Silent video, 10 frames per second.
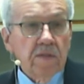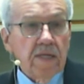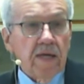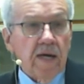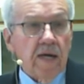
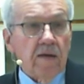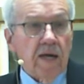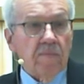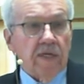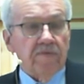Yeah, I
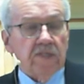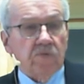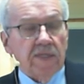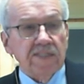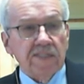believe that's
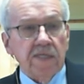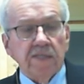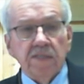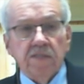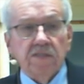what it
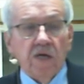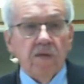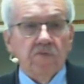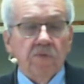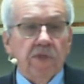says in
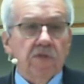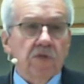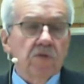Psalm 22.